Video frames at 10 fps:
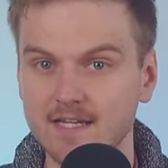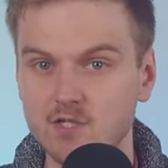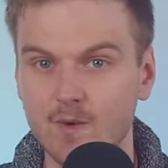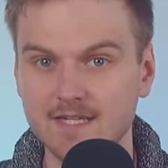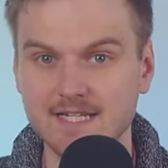in
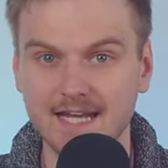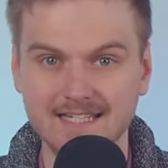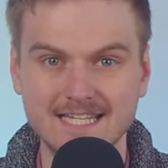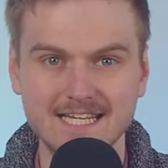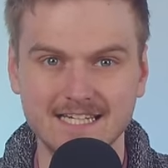
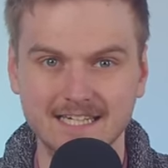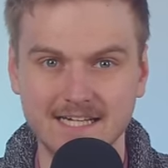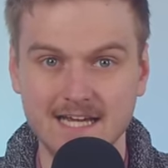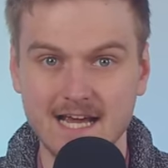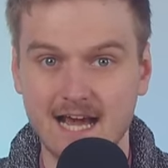2018,
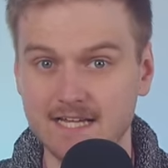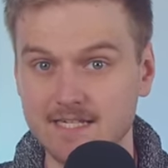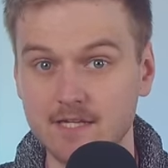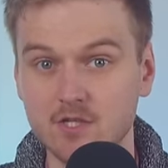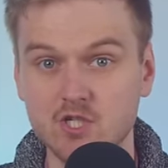
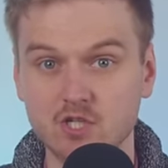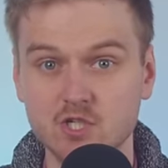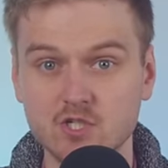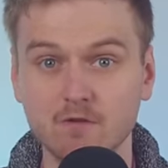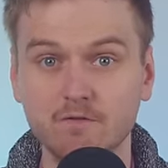asking the
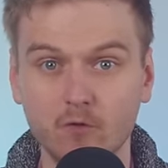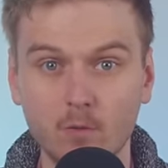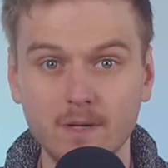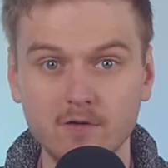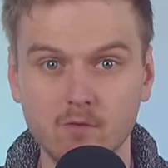judges to
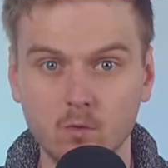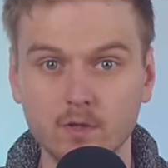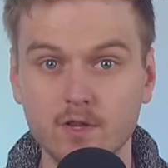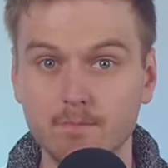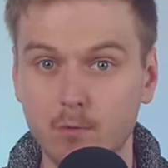formally rule
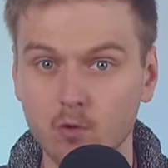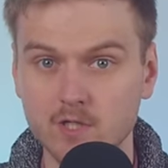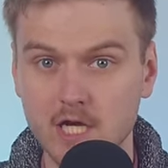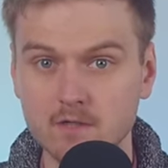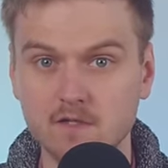that the
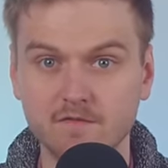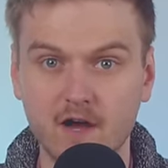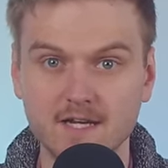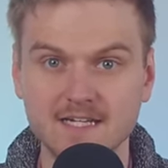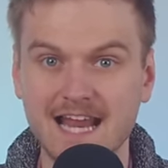border,
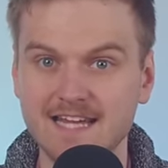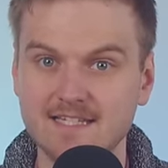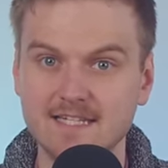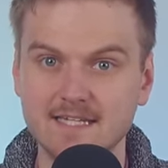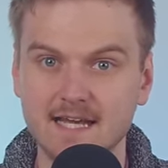defined in
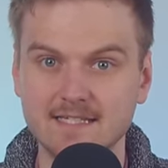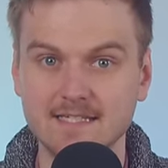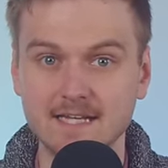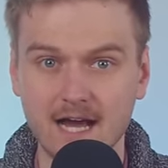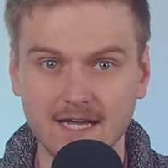
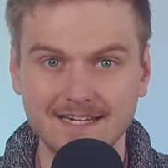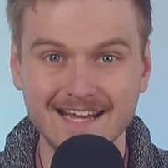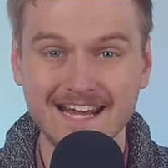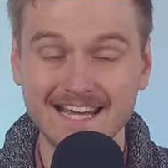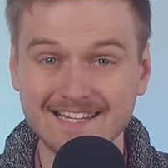1899,
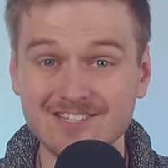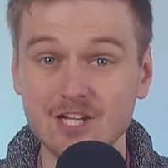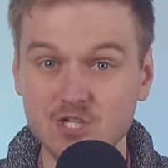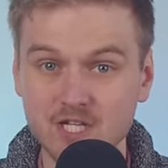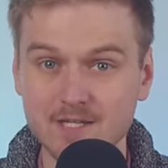is
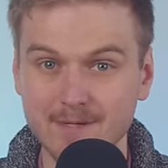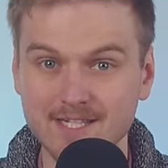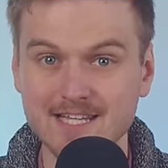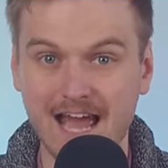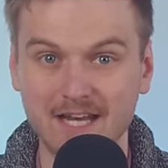
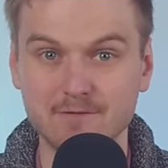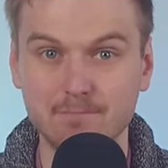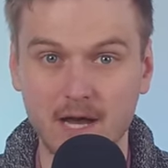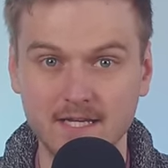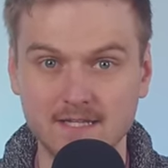legitimate and
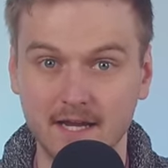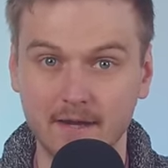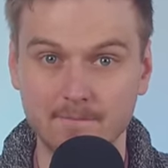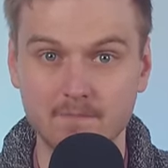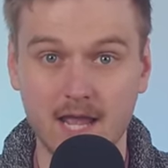
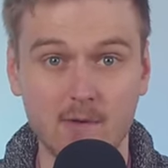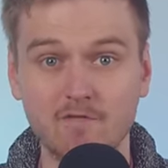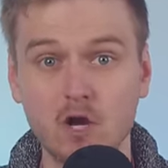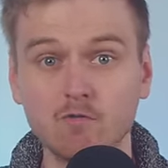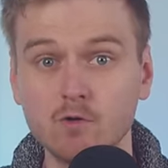binding.
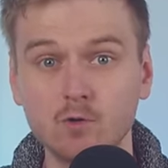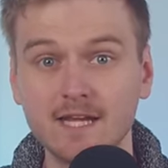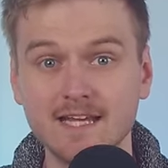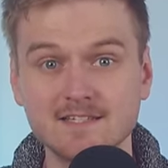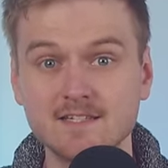However, a
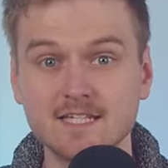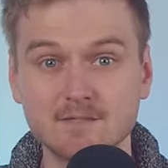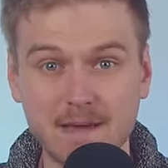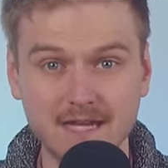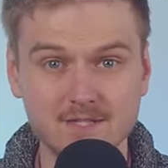ruling isn't
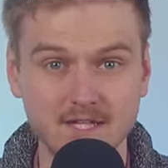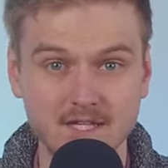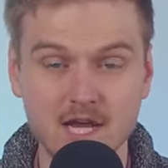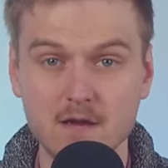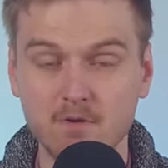expected
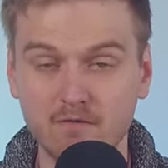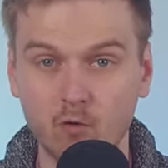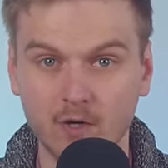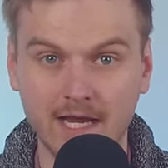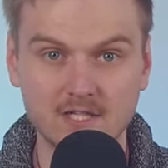
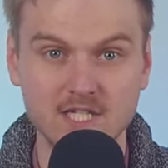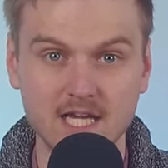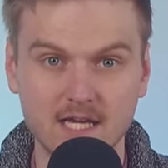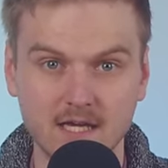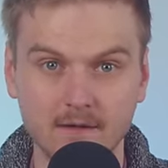before next
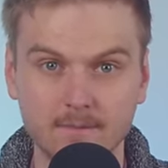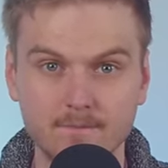year.